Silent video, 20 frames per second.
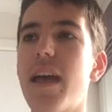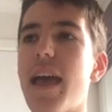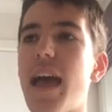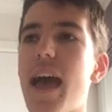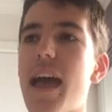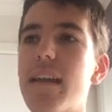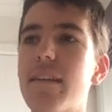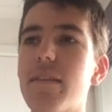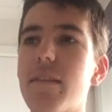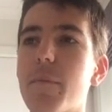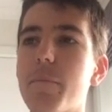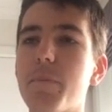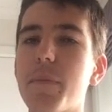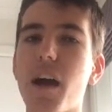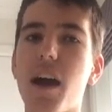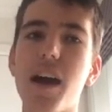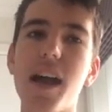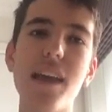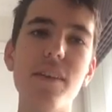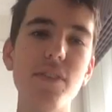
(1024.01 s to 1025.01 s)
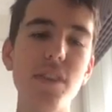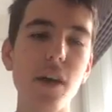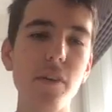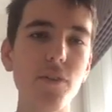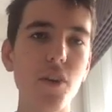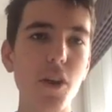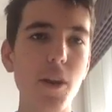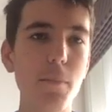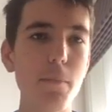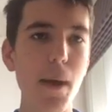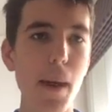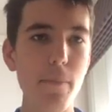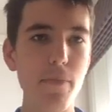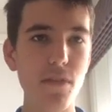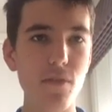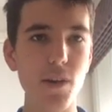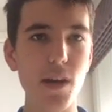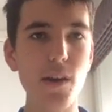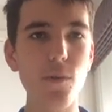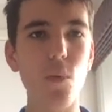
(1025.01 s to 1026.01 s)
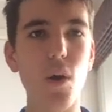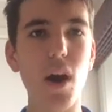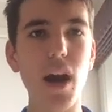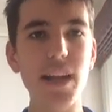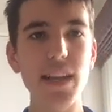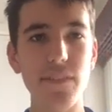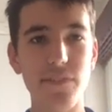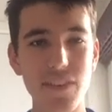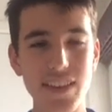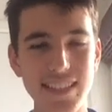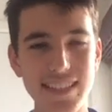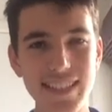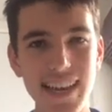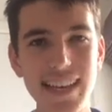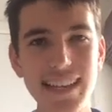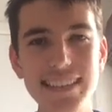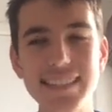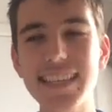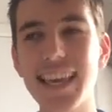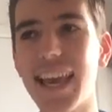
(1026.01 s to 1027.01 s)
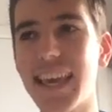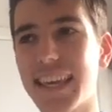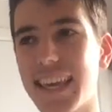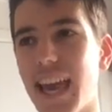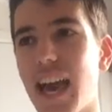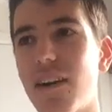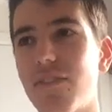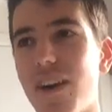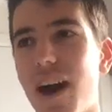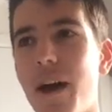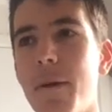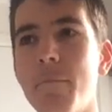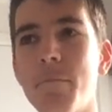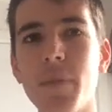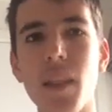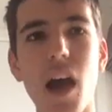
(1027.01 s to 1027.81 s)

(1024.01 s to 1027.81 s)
And even though I've got him mapped 3 wide, if he does get cover,